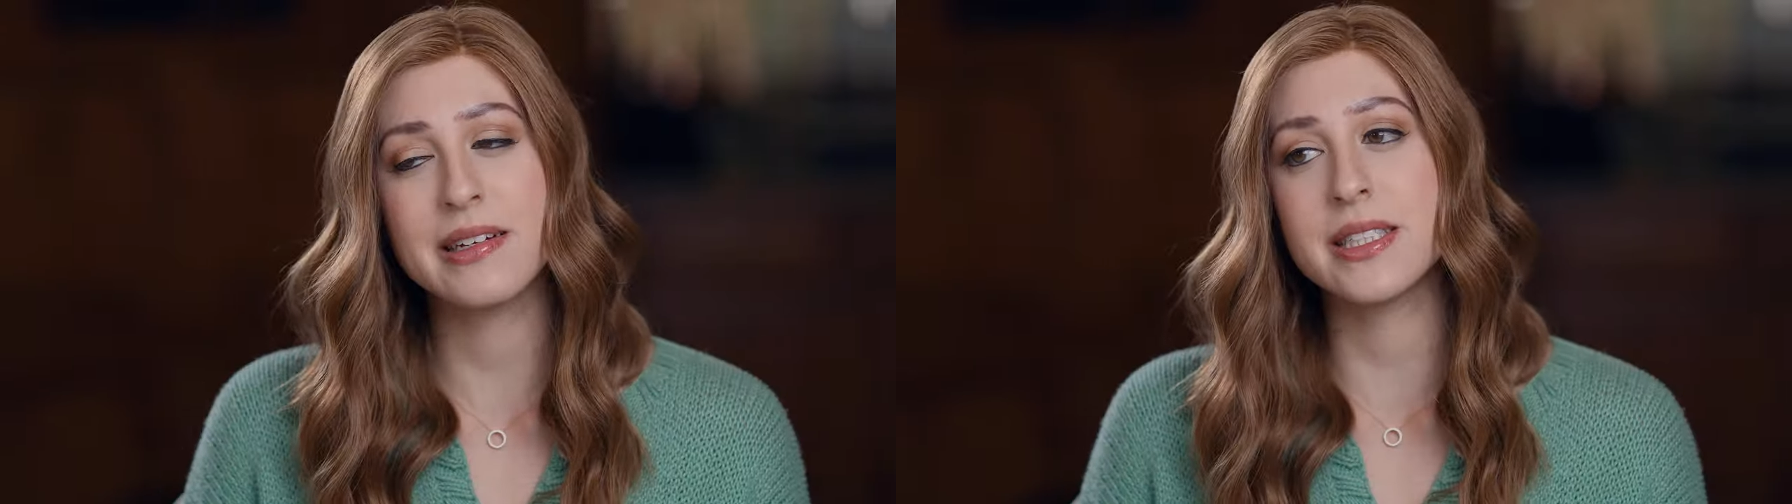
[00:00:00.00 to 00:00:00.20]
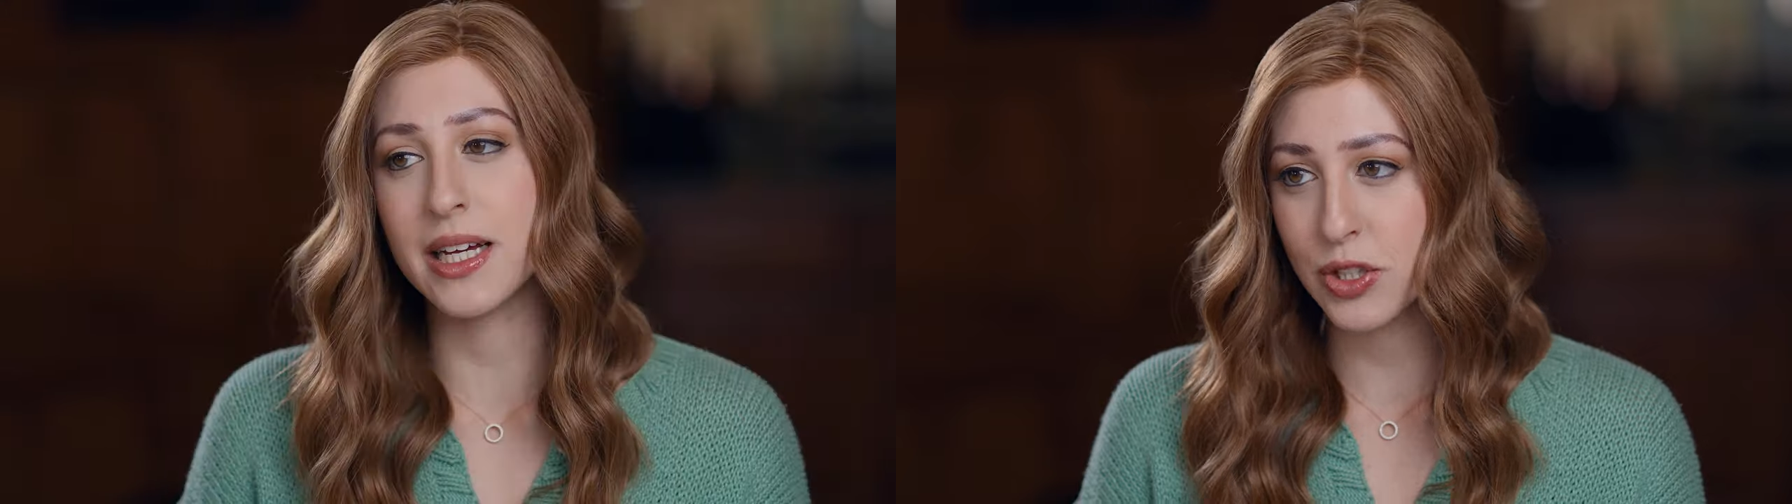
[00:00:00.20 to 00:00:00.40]

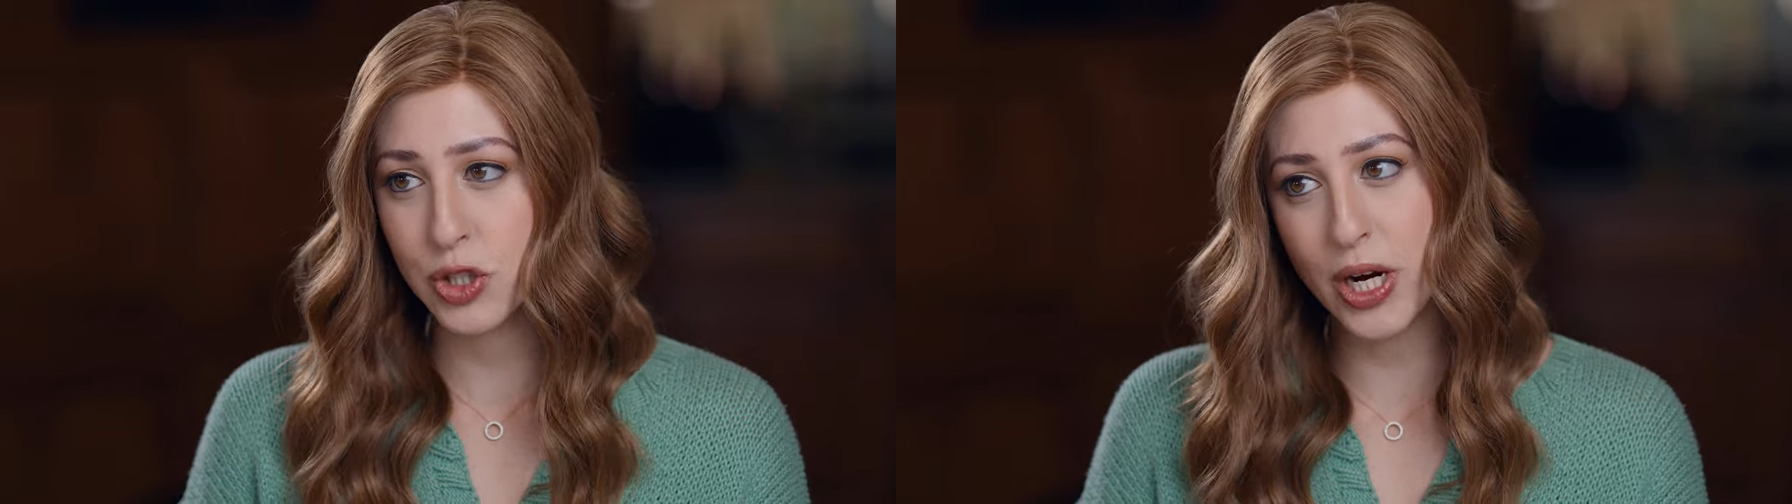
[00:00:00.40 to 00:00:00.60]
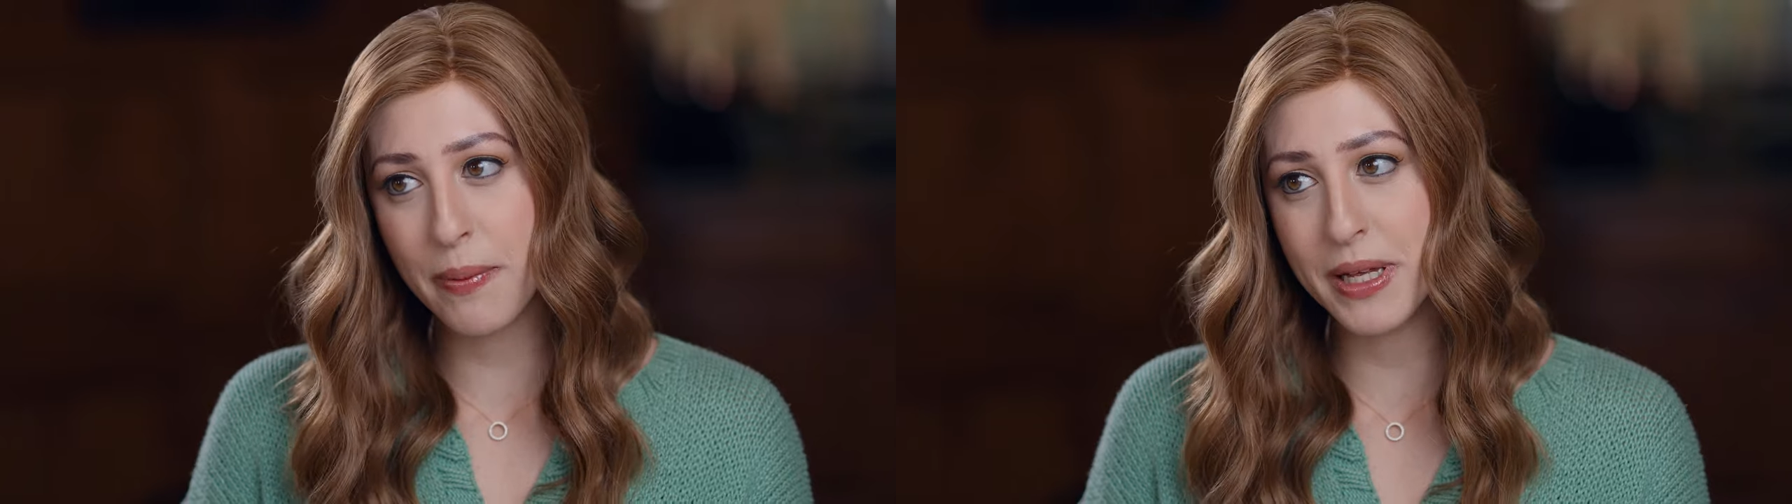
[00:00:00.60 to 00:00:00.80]
It does
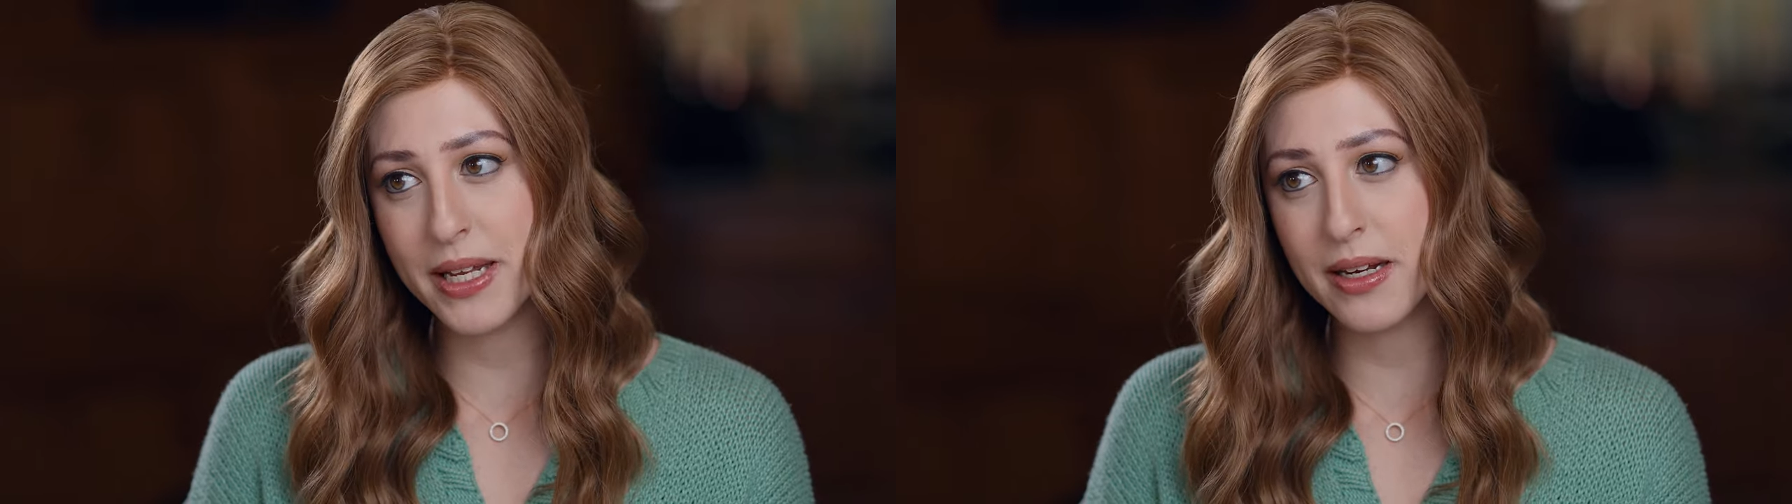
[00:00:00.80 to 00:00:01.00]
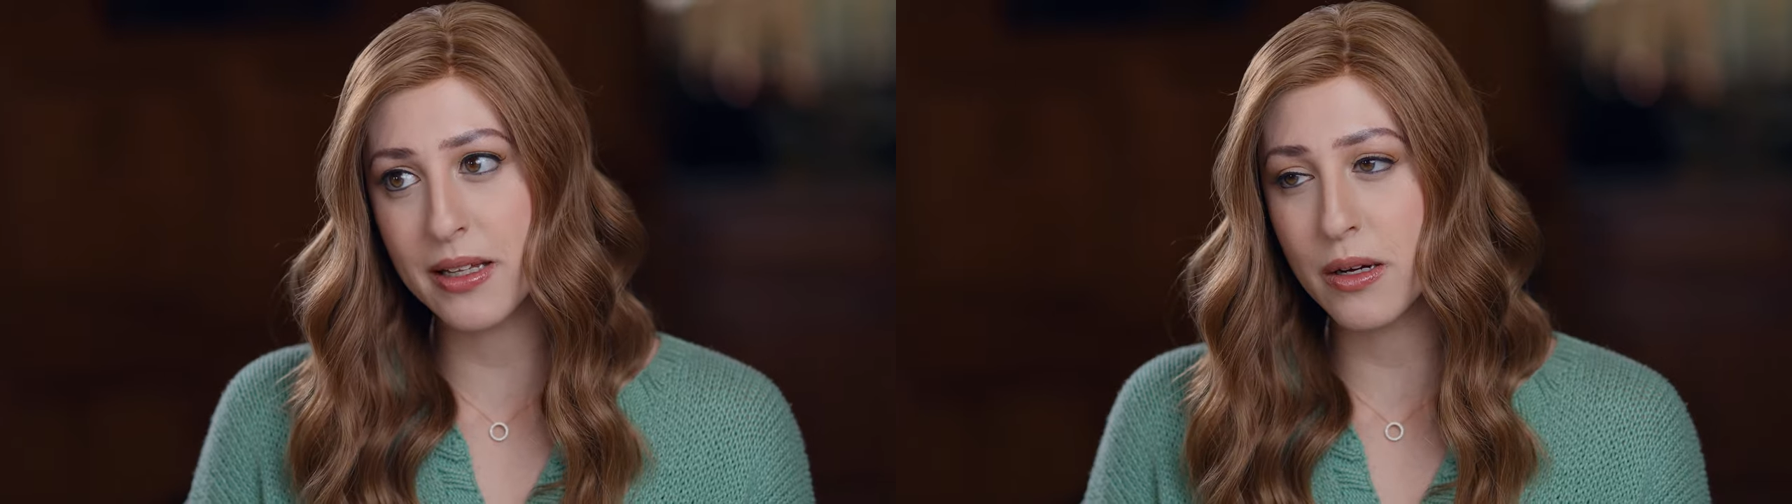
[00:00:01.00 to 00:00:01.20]
trap it
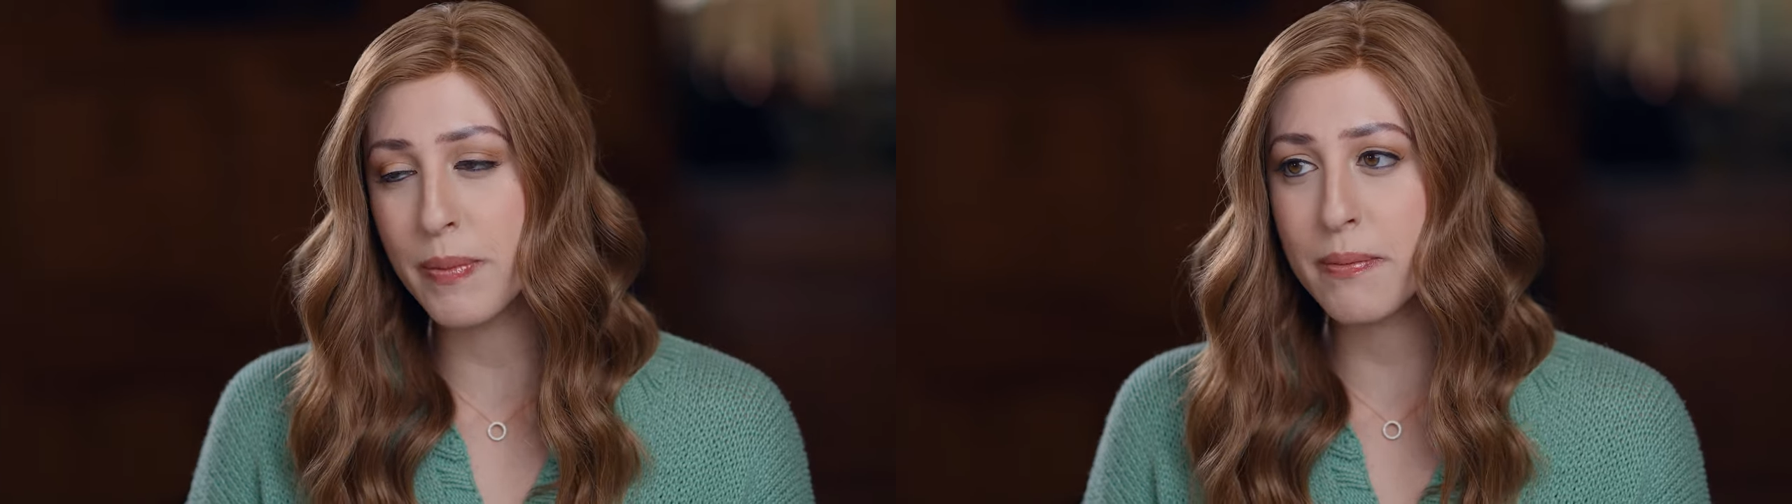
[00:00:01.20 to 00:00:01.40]
in a little